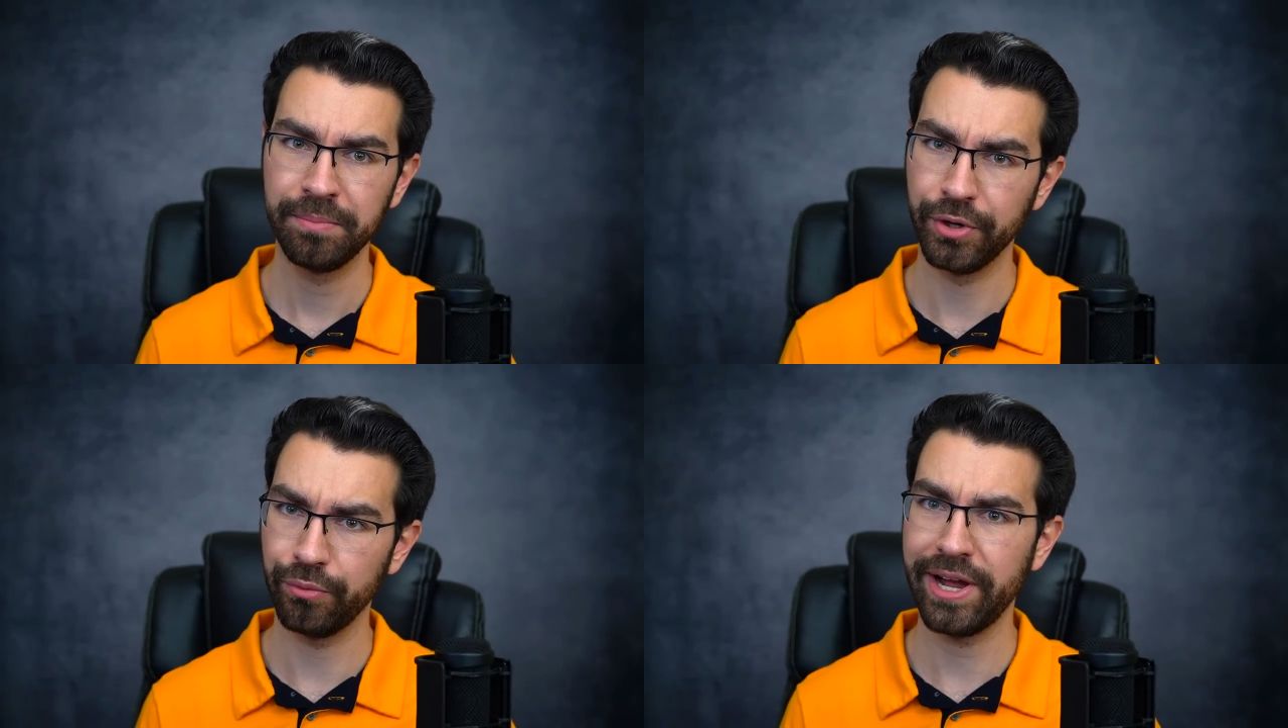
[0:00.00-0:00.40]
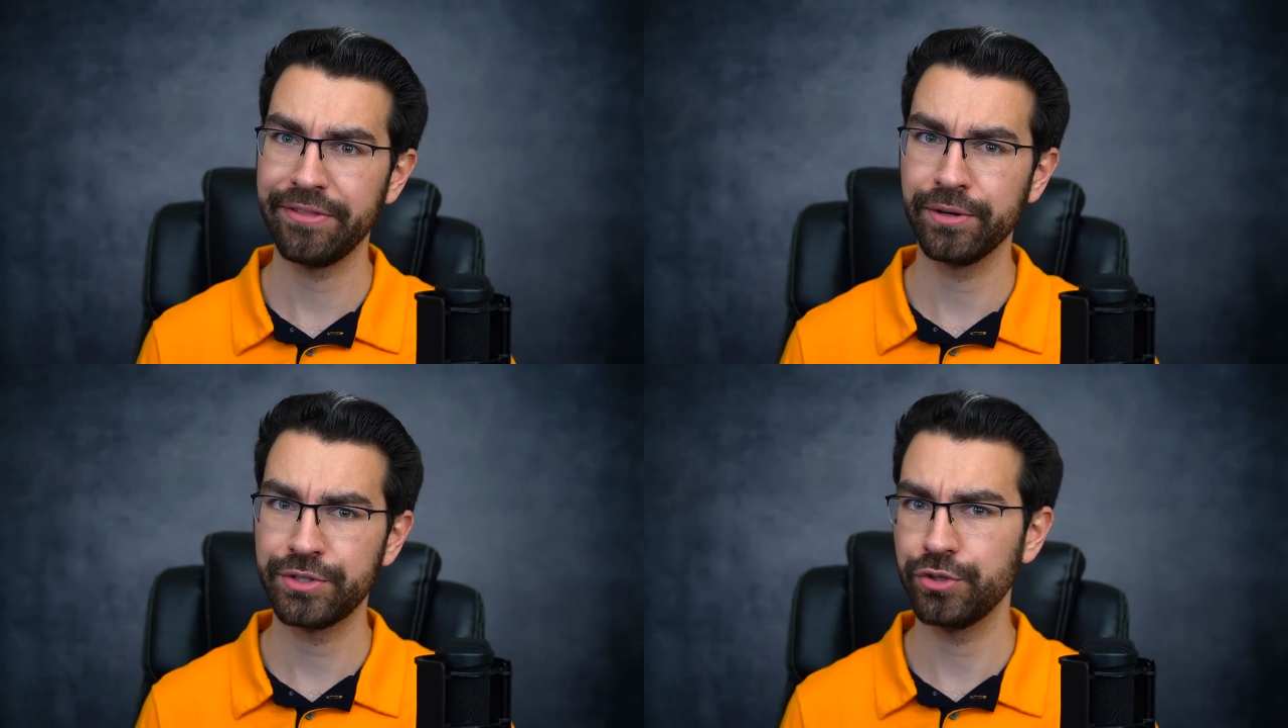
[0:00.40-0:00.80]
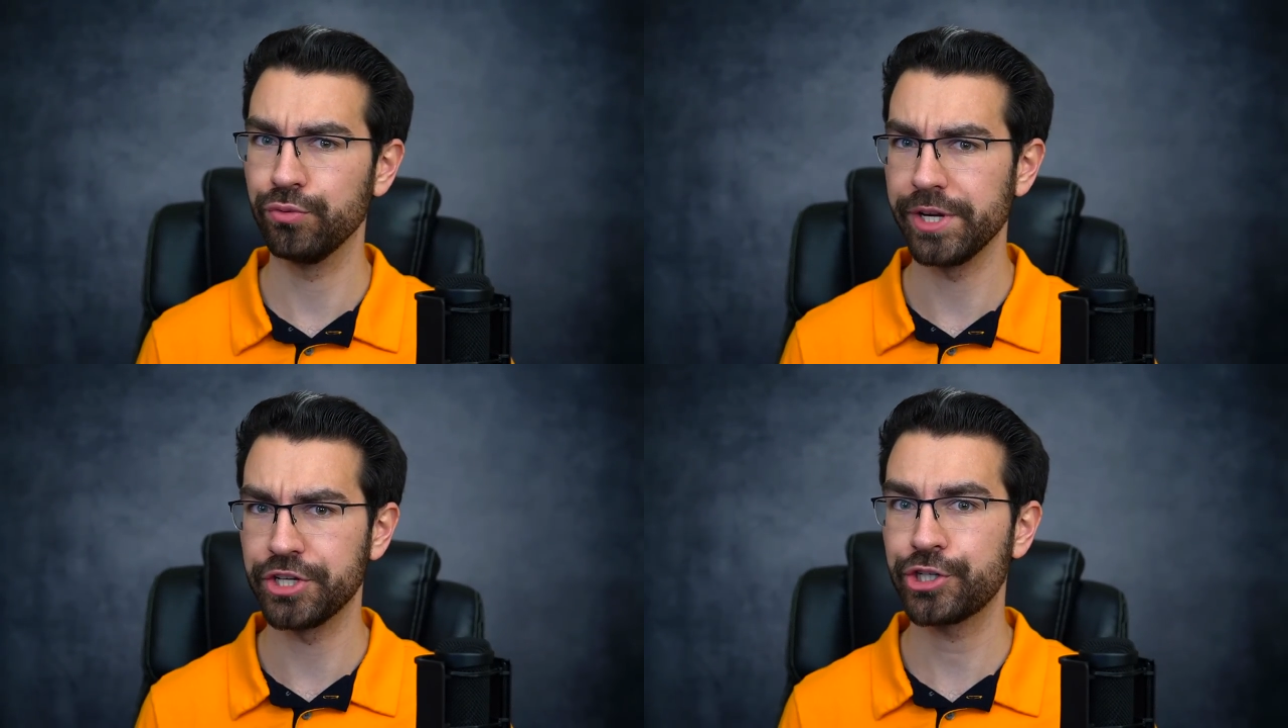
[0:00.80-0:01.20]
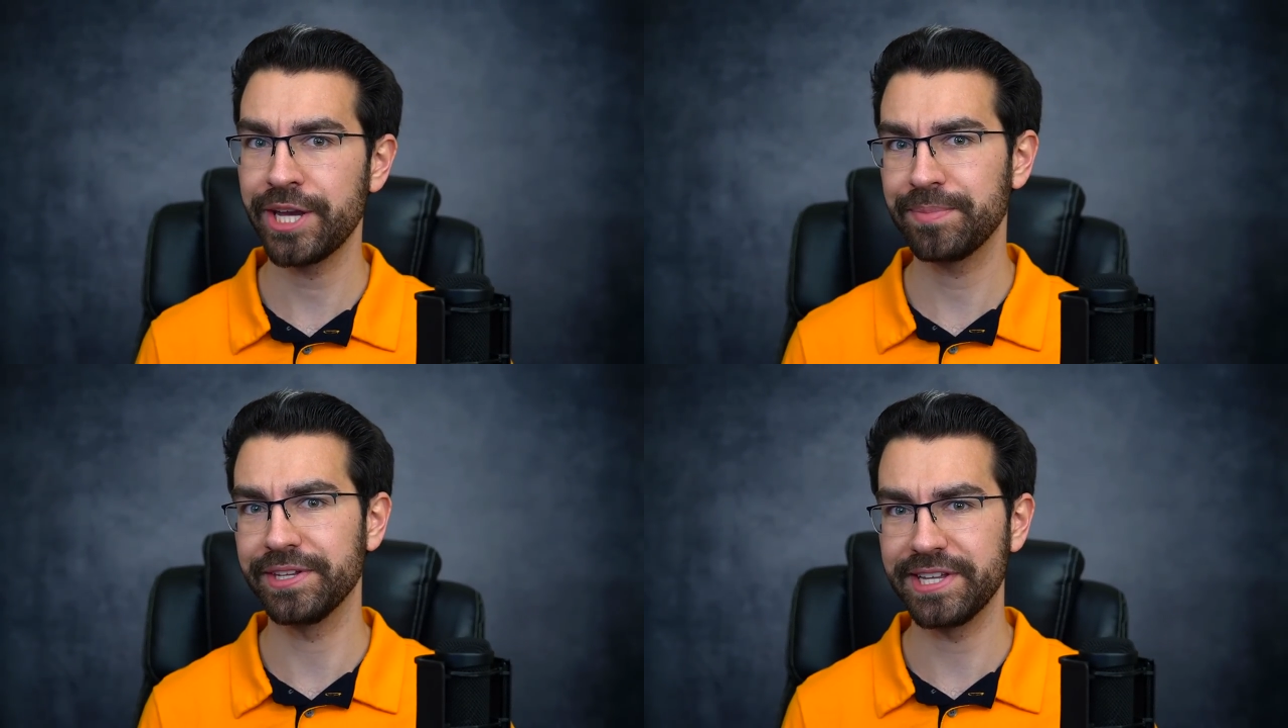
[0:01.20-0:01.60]
but rather to
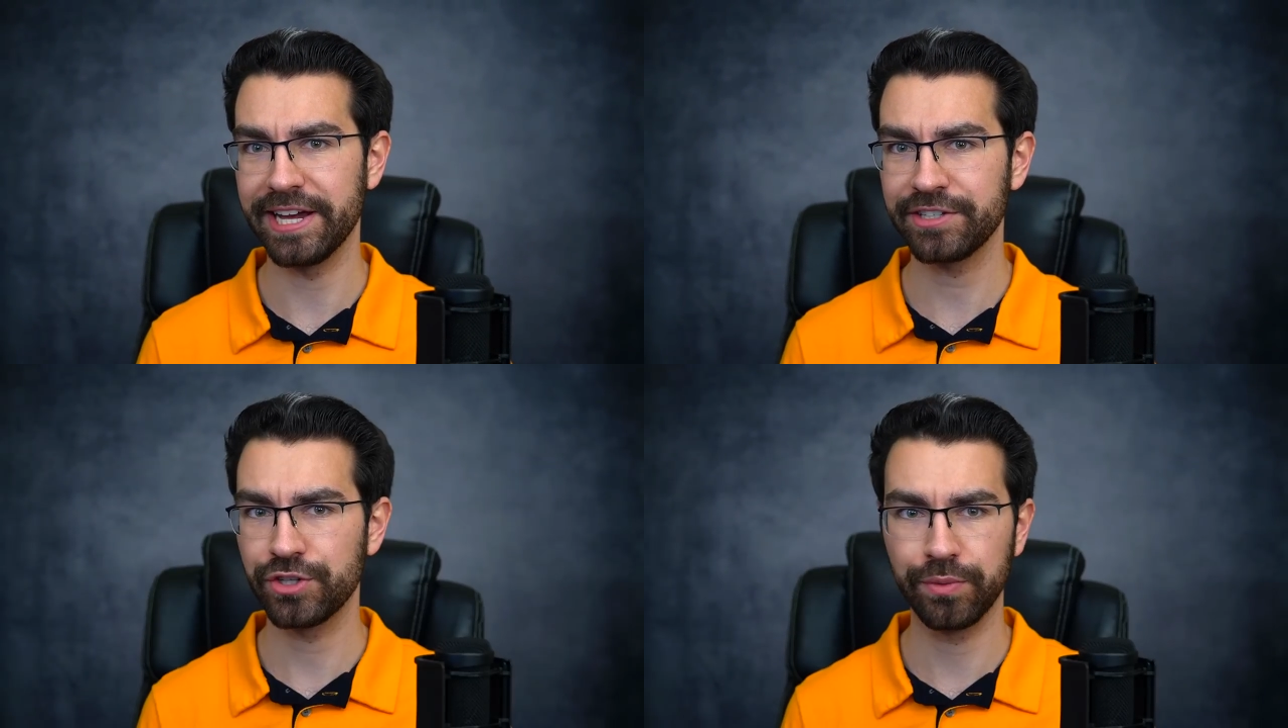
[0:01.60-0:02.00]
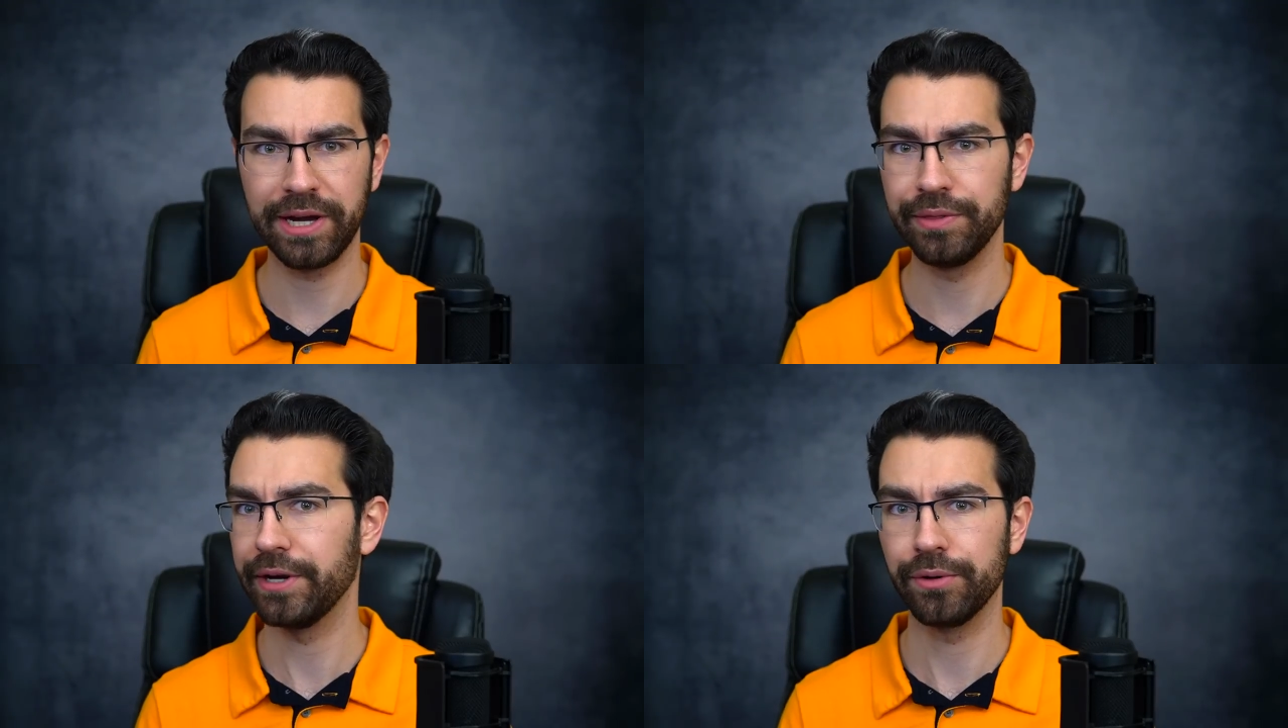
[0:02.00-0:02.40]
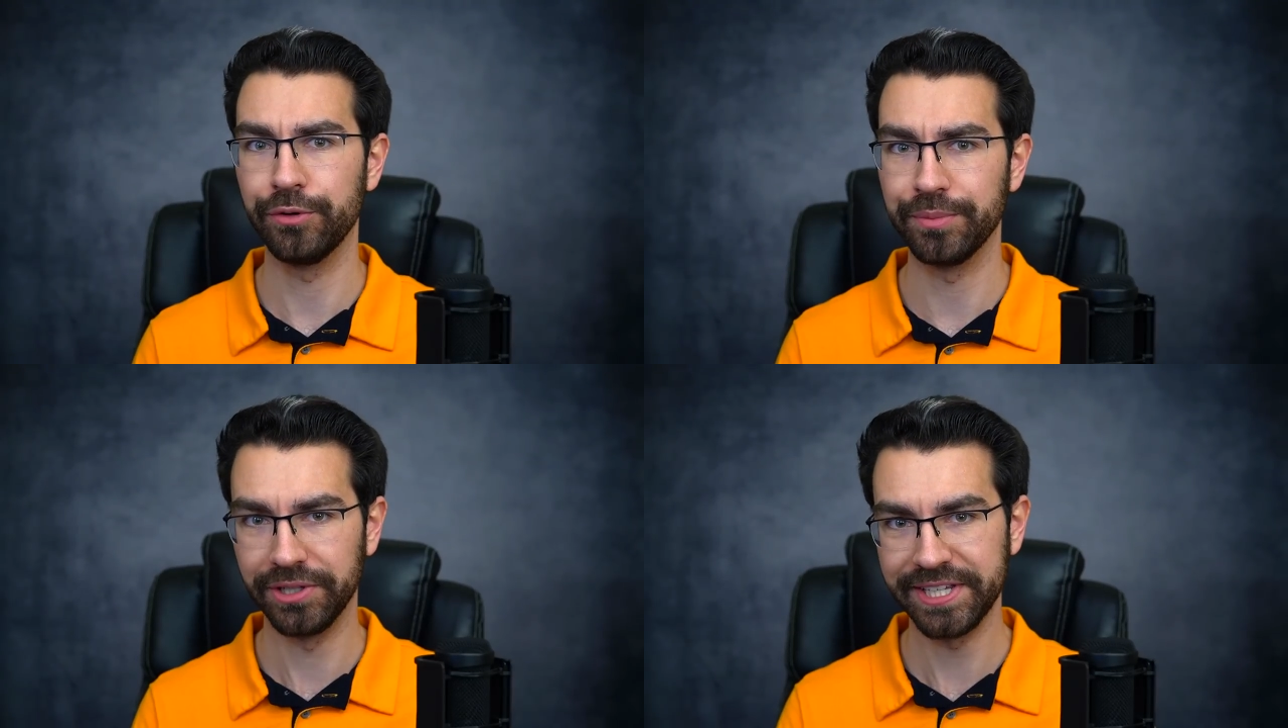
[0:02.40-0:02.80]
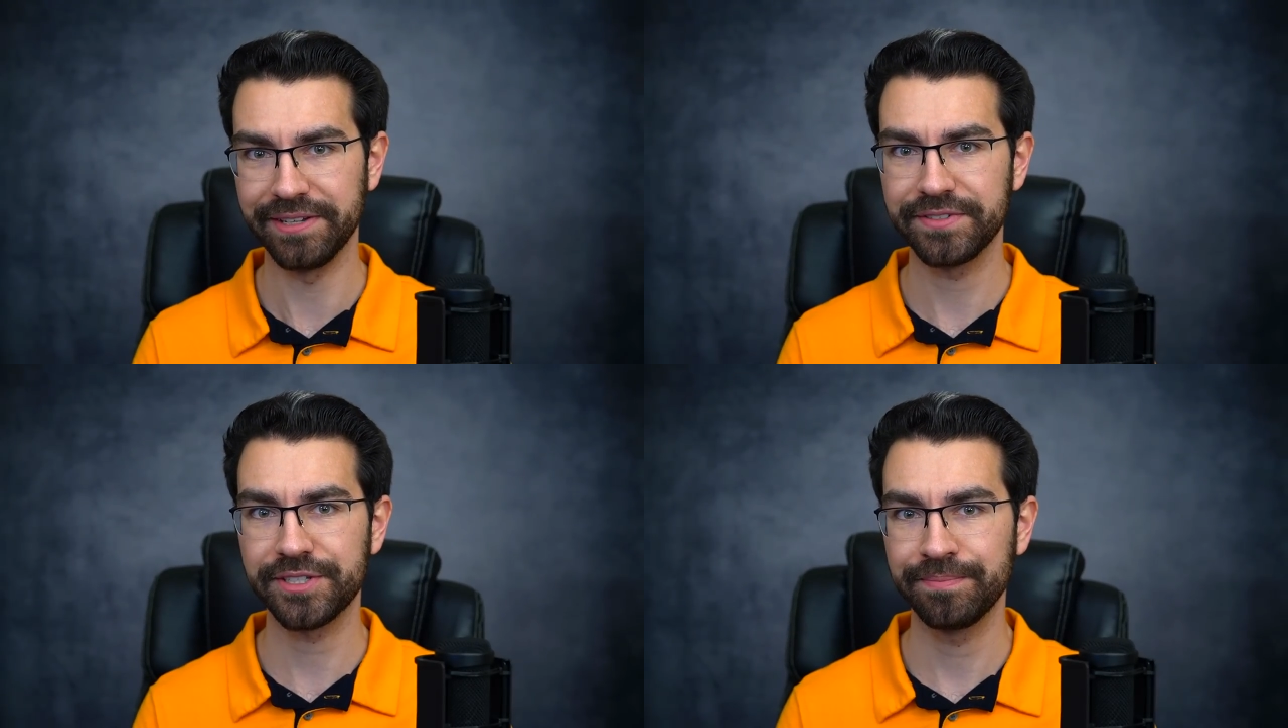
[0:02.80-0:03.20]
reshape the text around their own
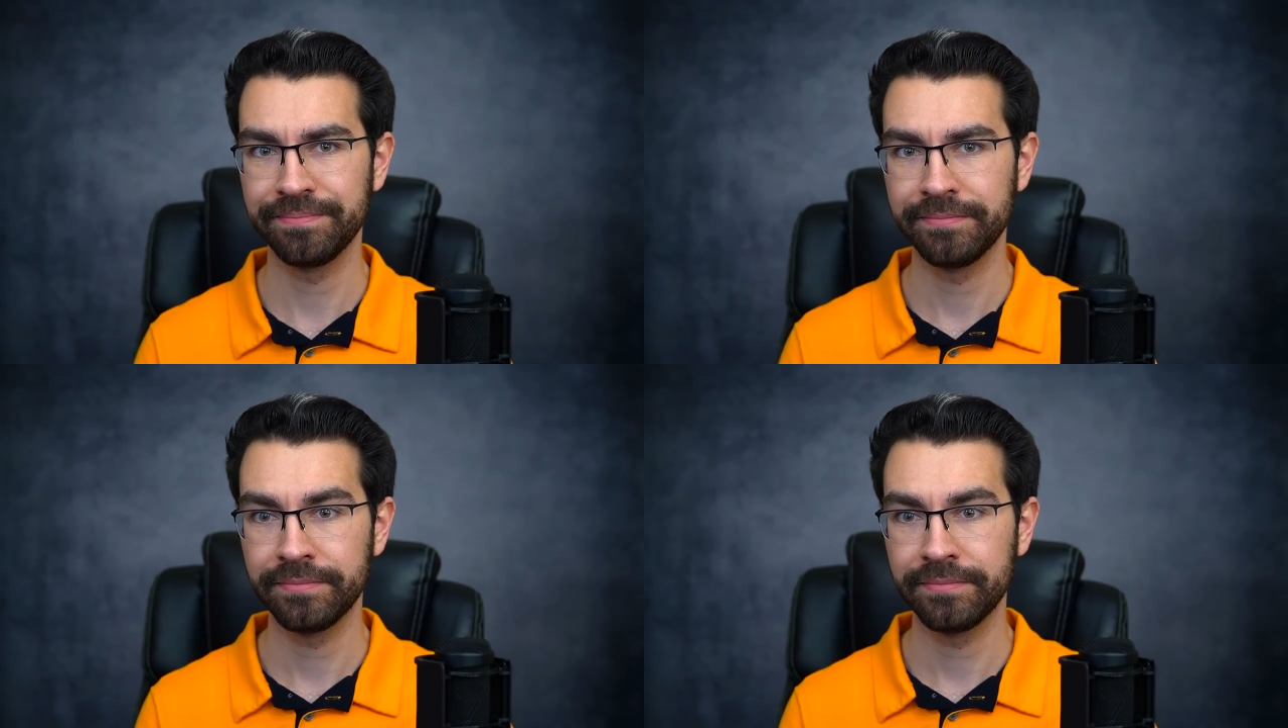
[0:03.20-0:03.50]
beliefs